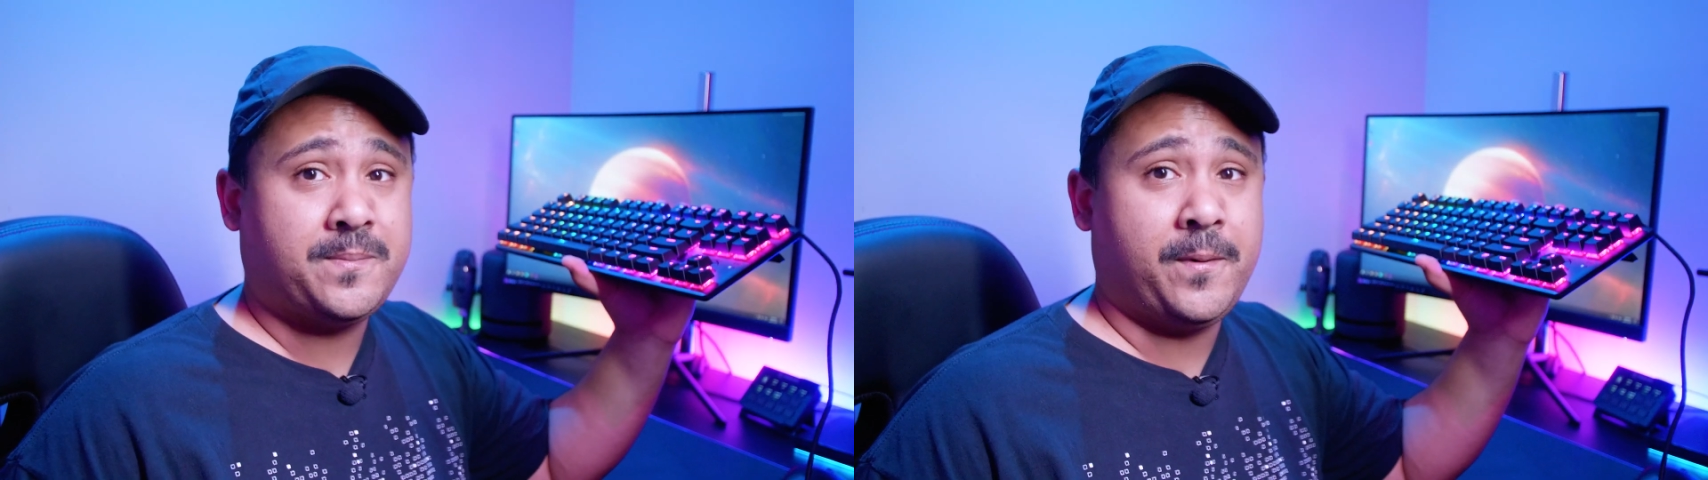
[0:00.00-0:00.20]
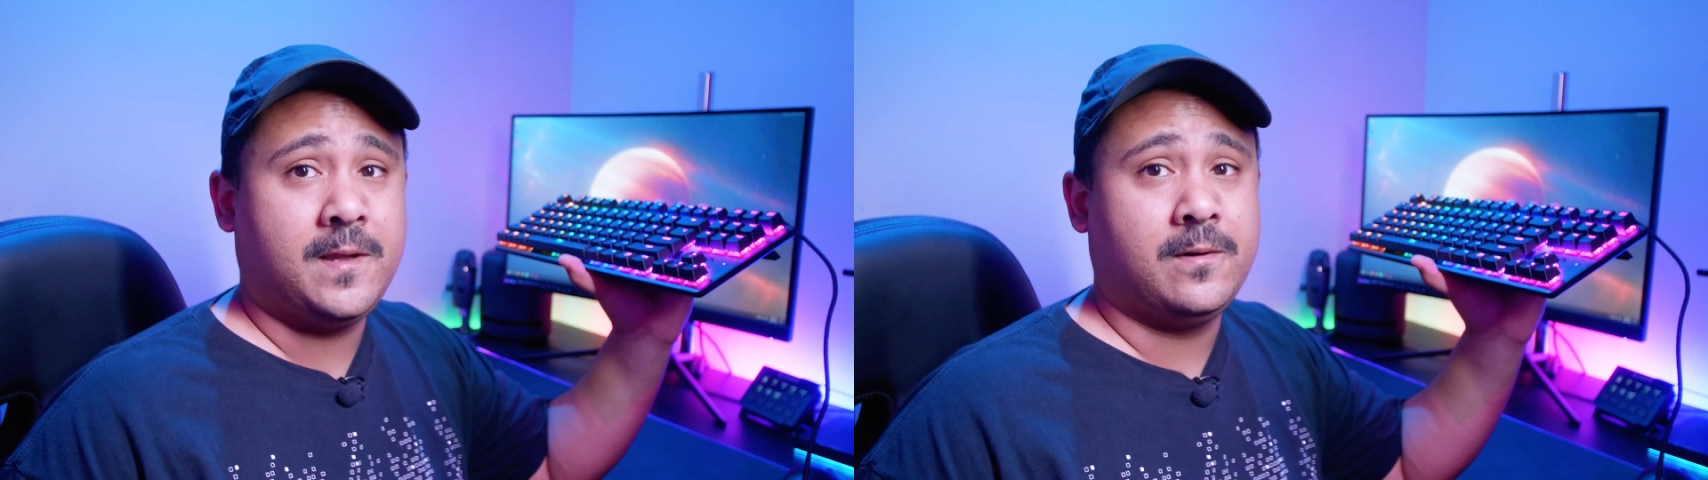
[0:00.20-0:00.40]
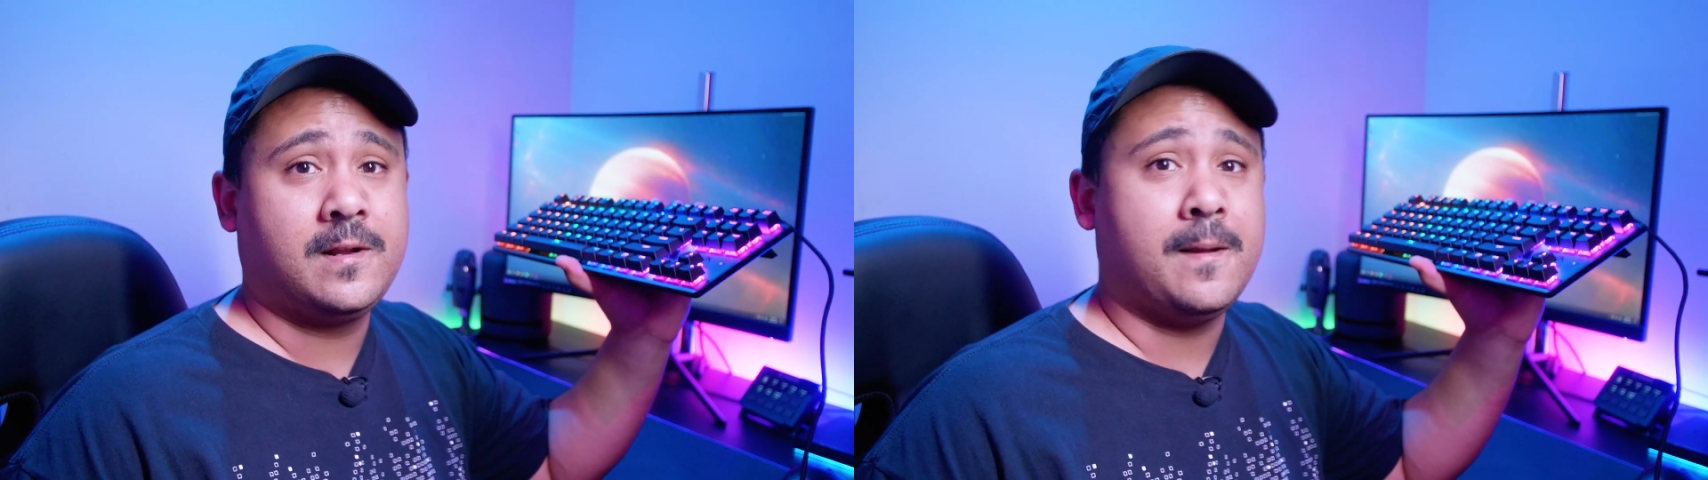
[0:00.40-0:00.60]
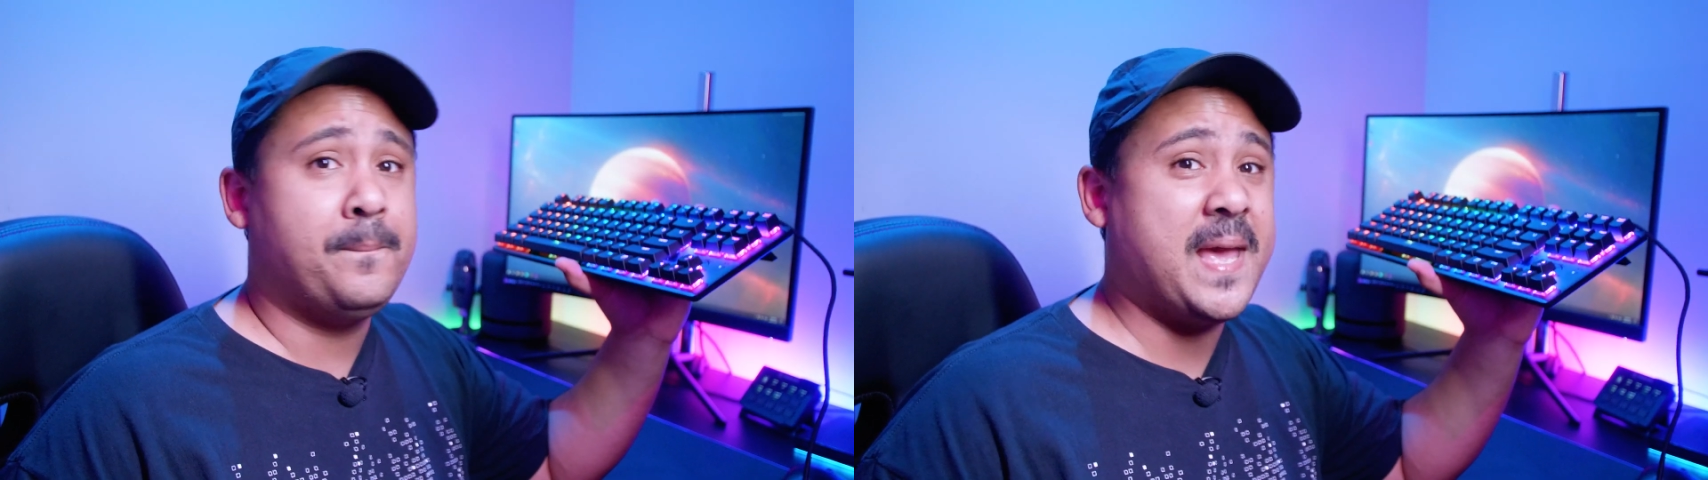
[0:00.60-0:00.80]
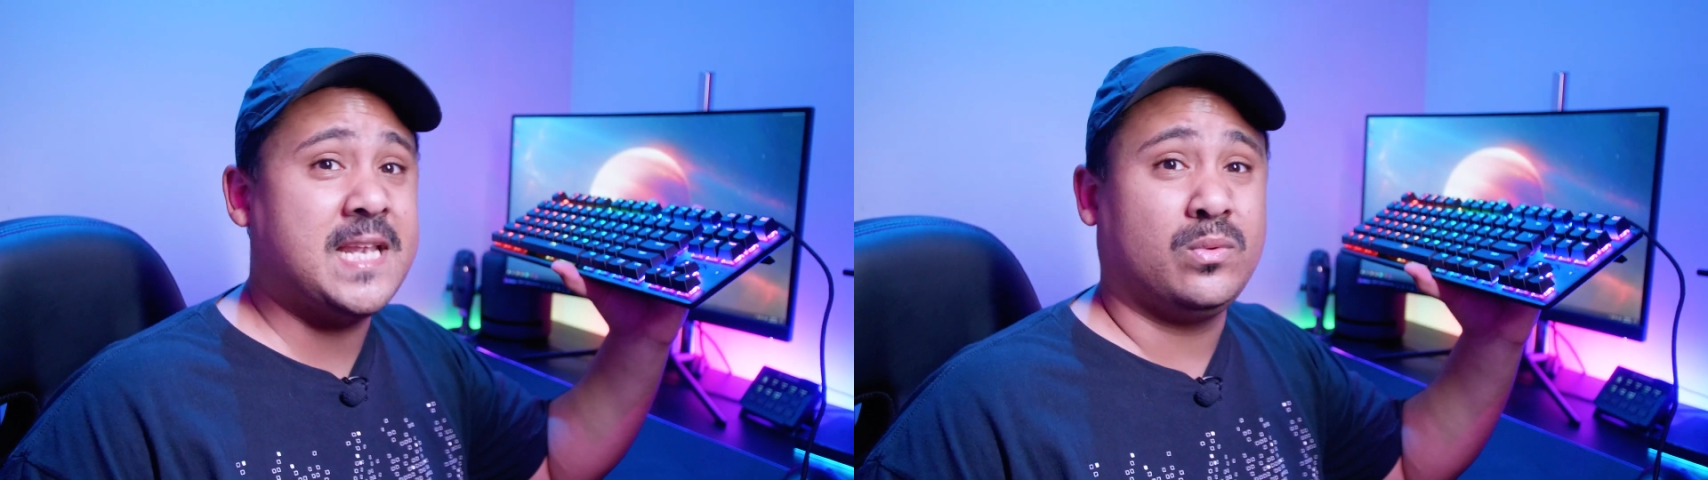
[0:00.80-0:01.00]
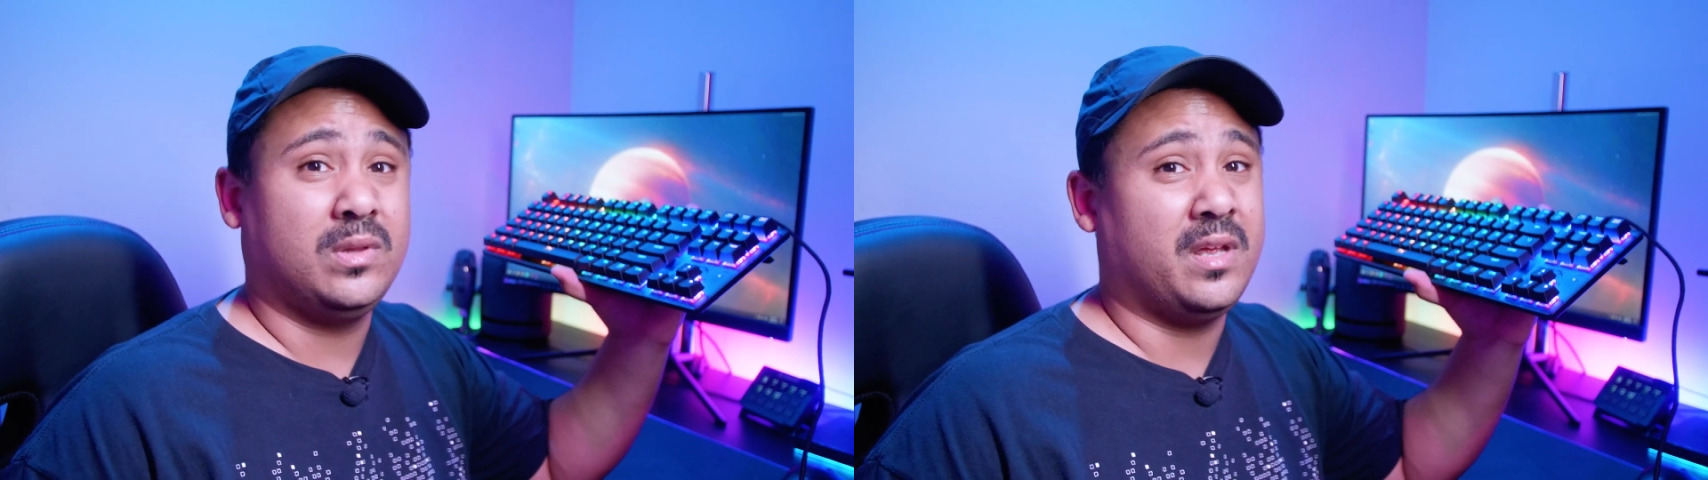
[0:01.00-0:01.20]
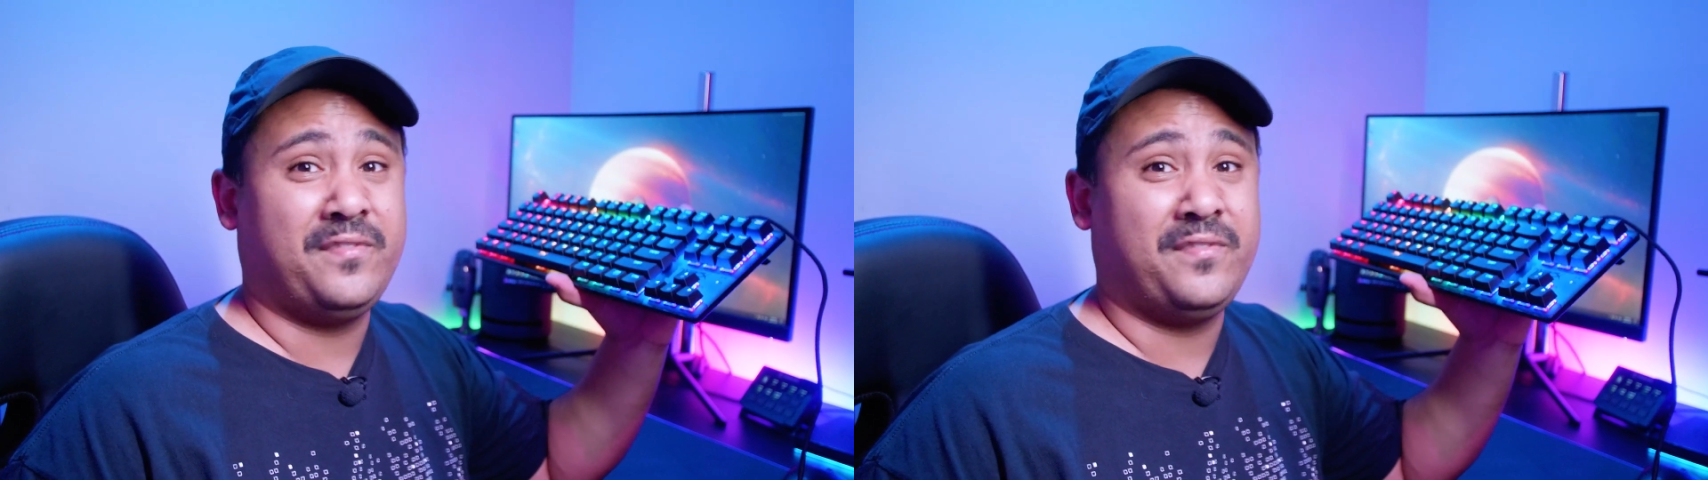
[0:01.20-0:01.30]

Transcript: pretty good compared to a lot